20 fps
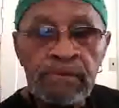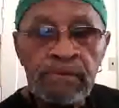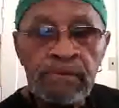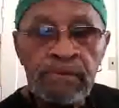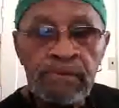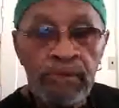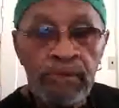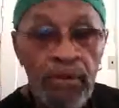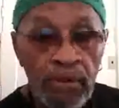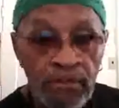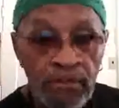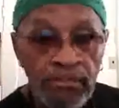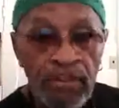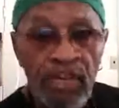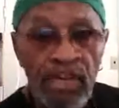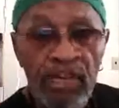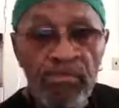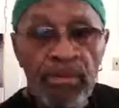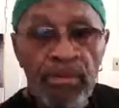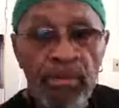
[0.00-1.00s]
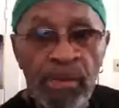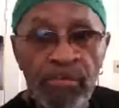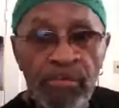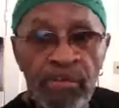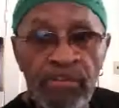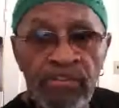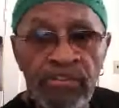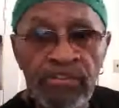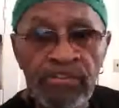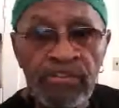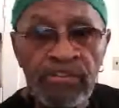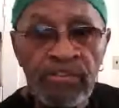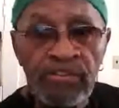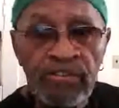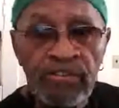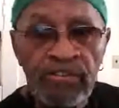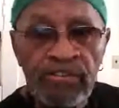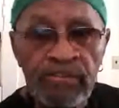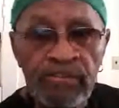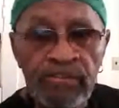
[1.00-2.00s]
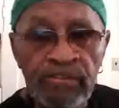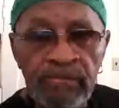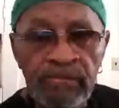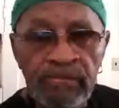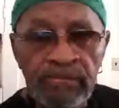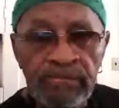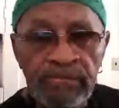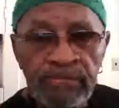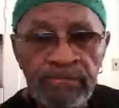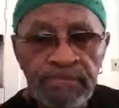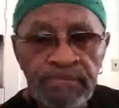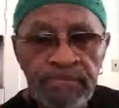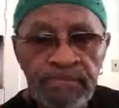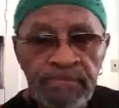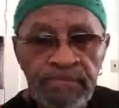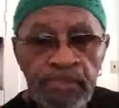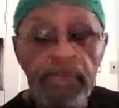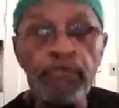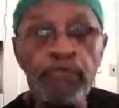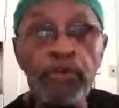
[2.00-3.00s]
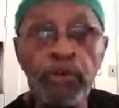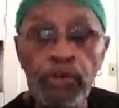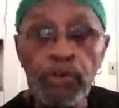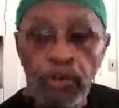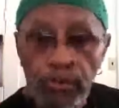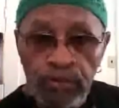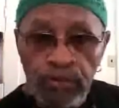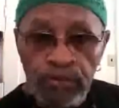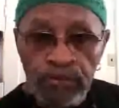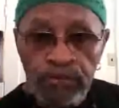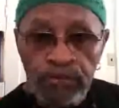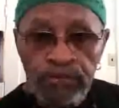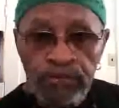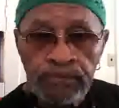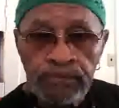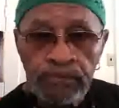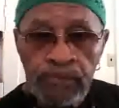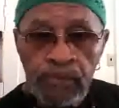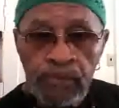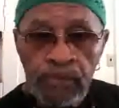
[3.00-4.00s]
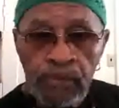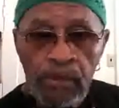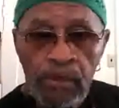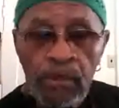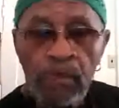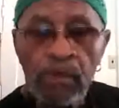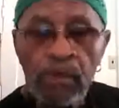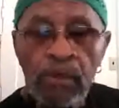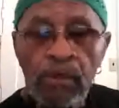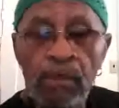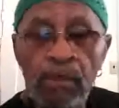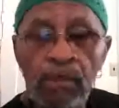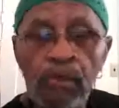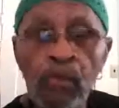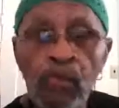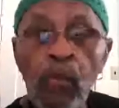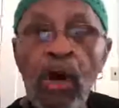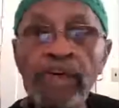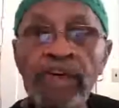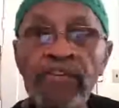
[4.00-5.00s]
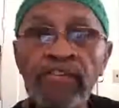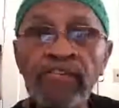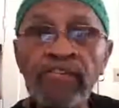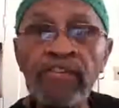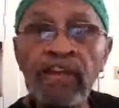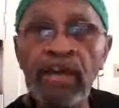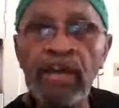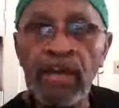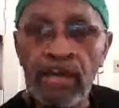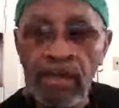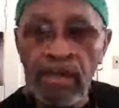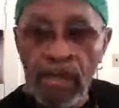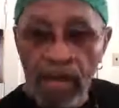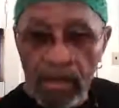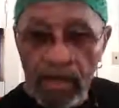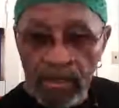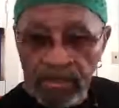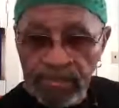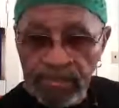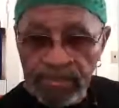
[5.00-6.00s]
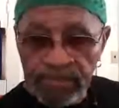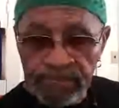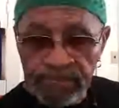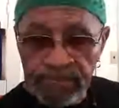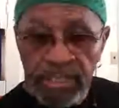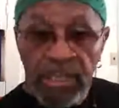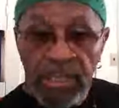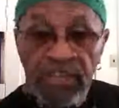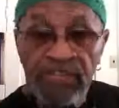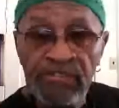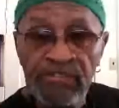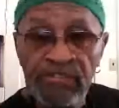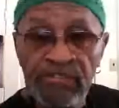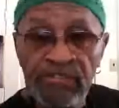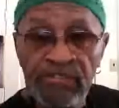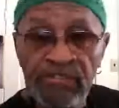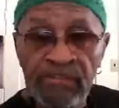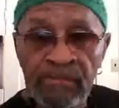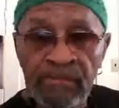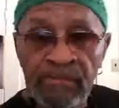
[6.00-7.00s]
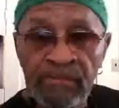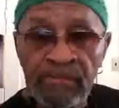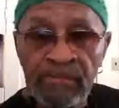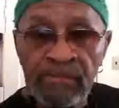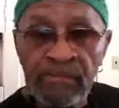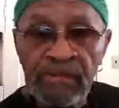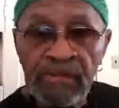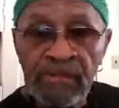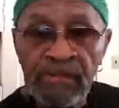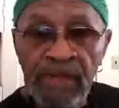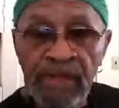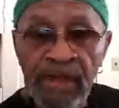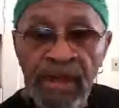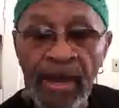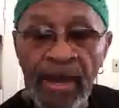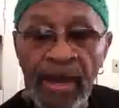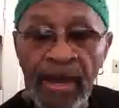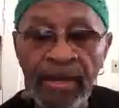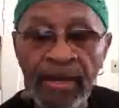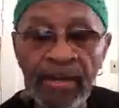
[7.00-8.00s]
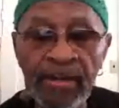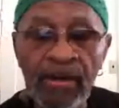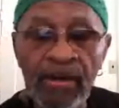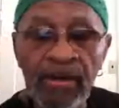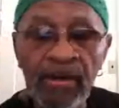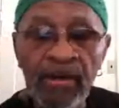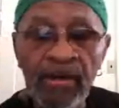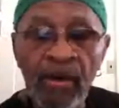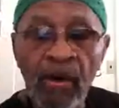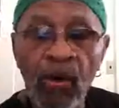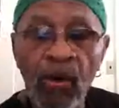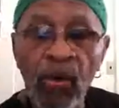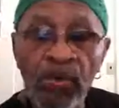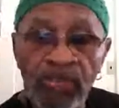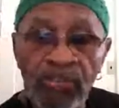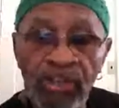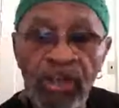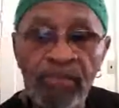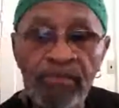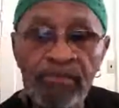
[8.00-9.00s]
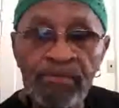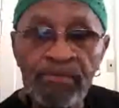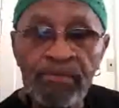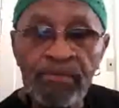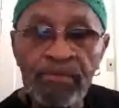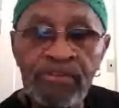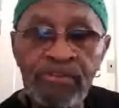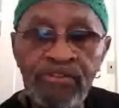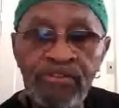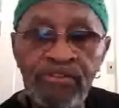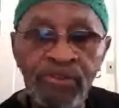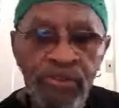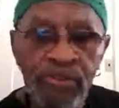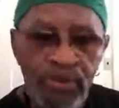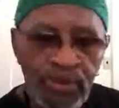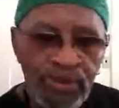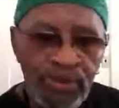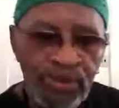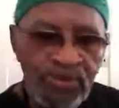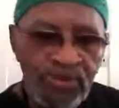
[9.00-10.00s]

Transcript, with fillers: Do you understand me, my brothers and sisters? If you do, once again, peace and uh, Hotep to you.